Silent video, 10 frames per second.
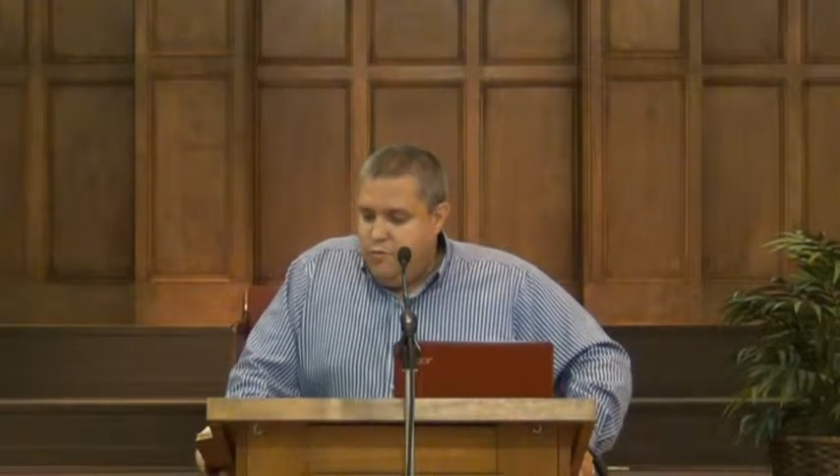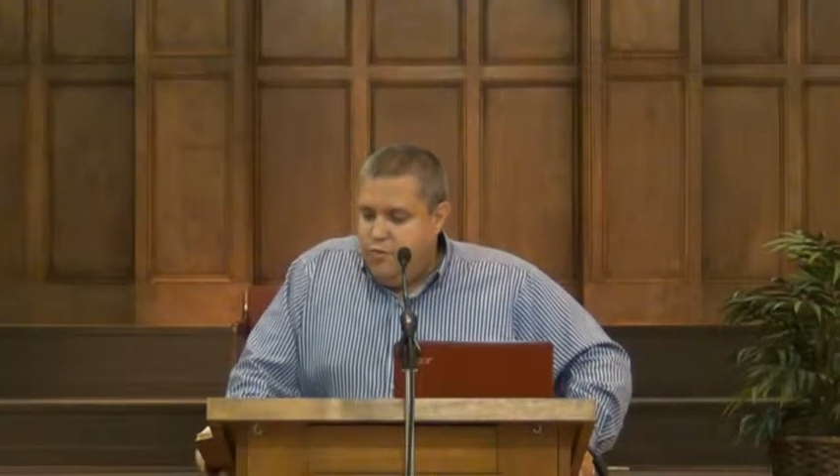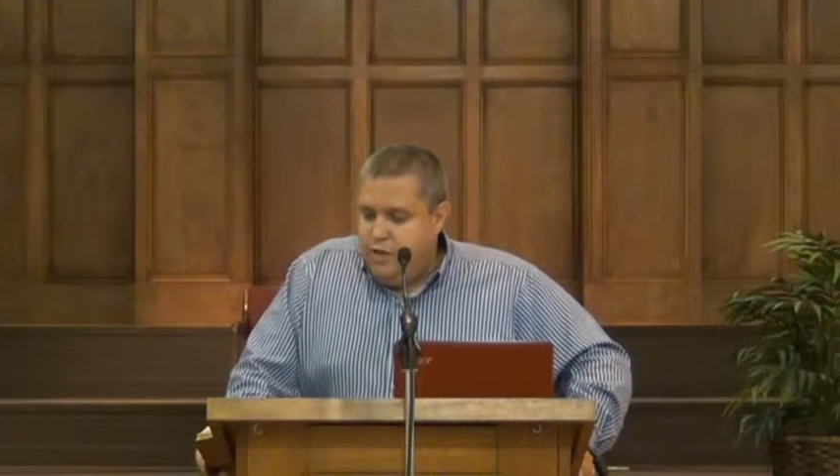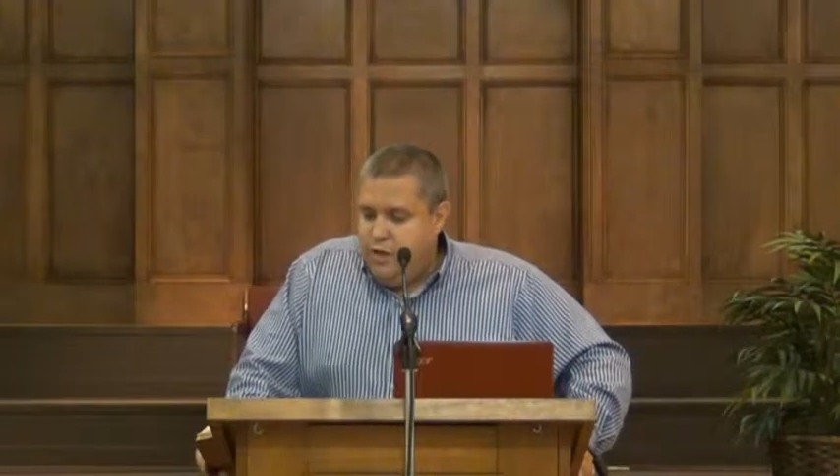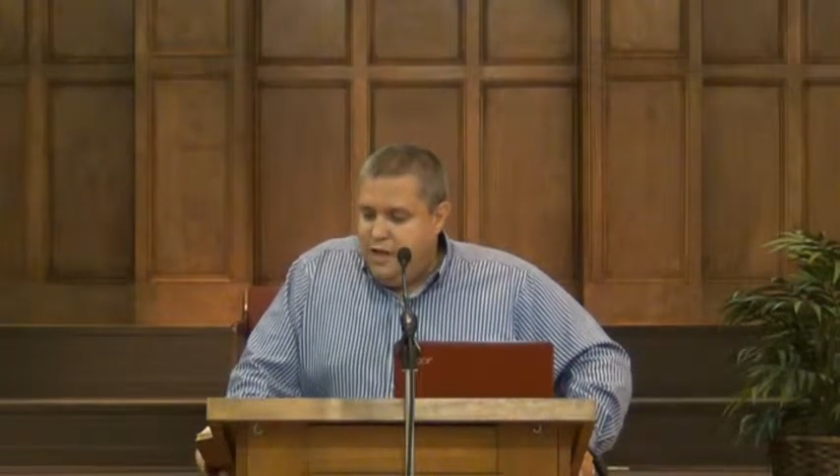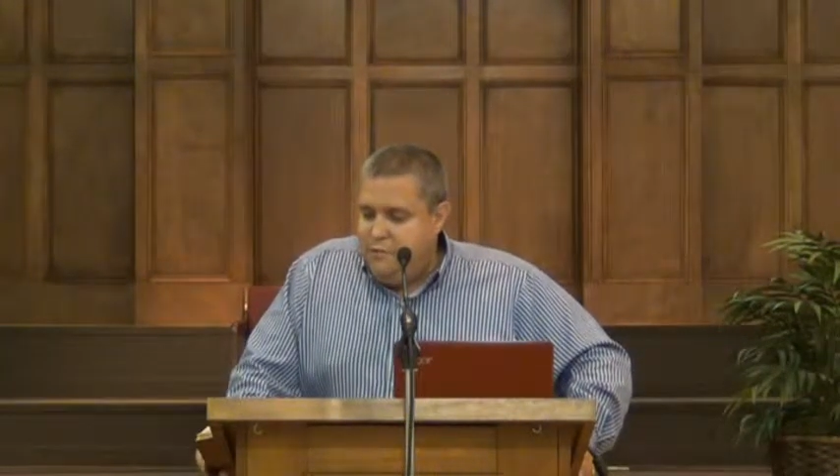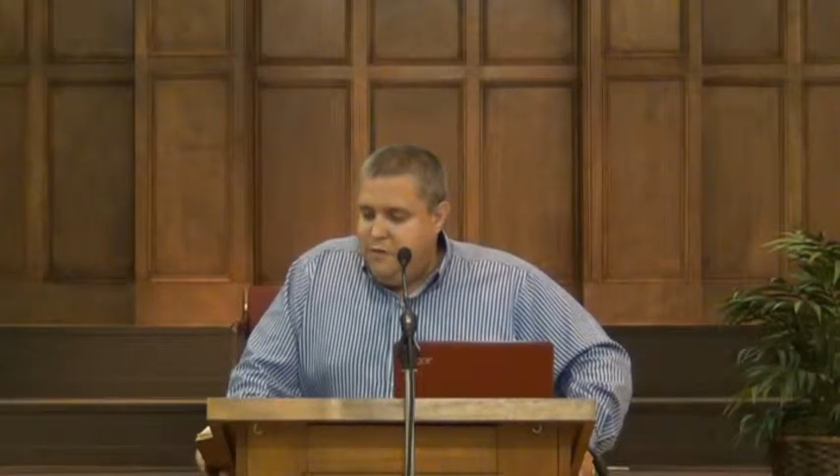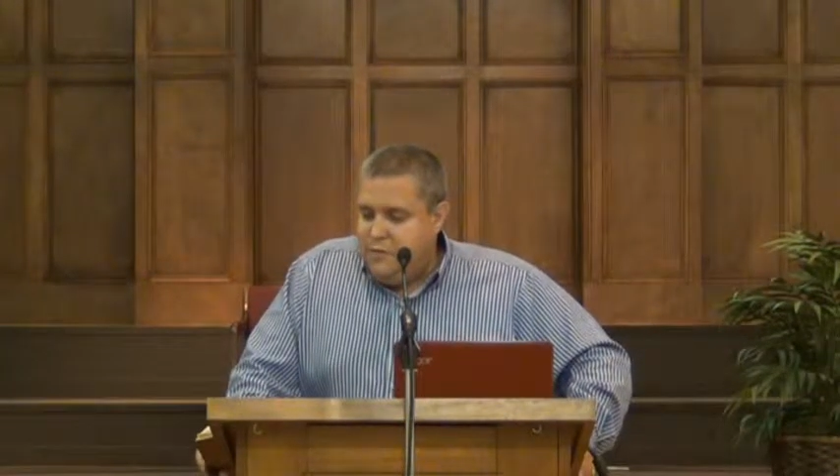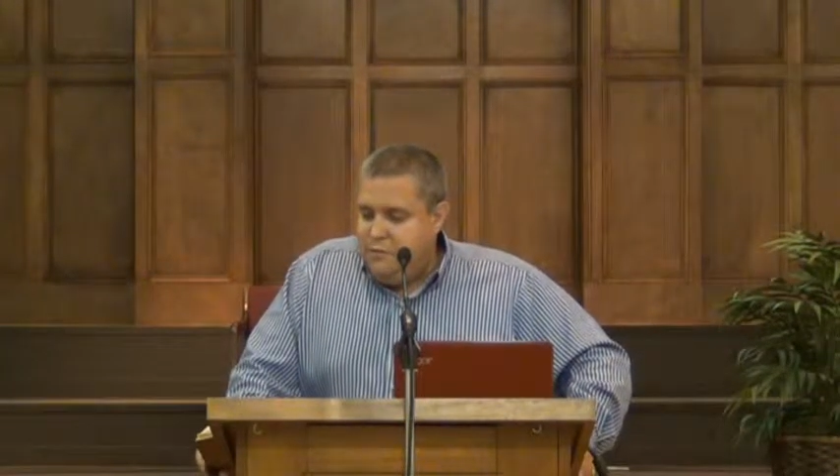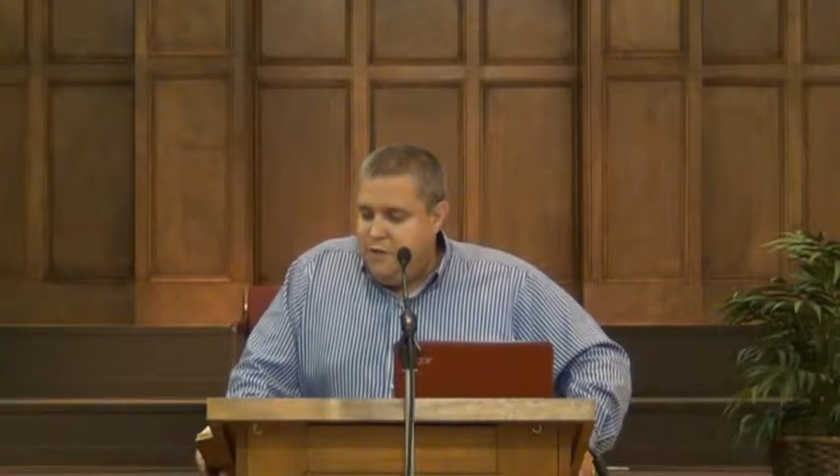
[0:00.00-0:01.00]
Proclaim
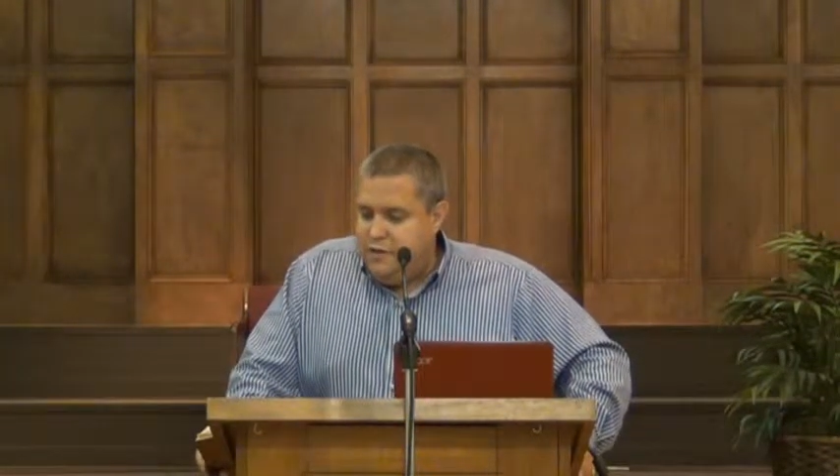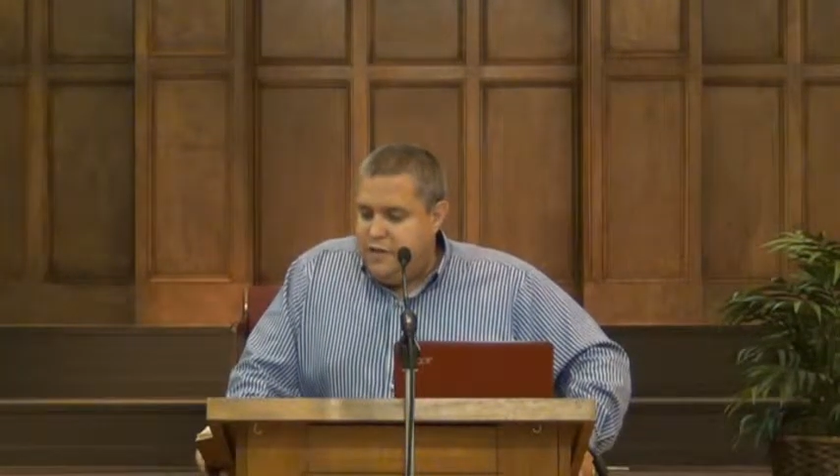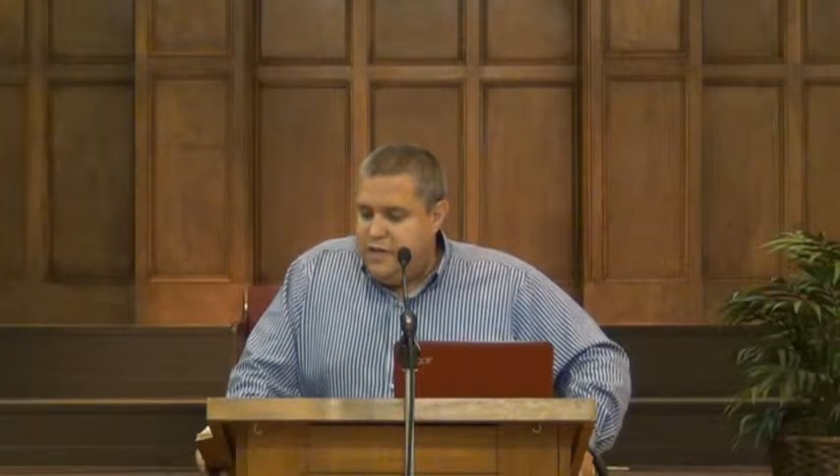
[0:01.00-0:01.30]
this among the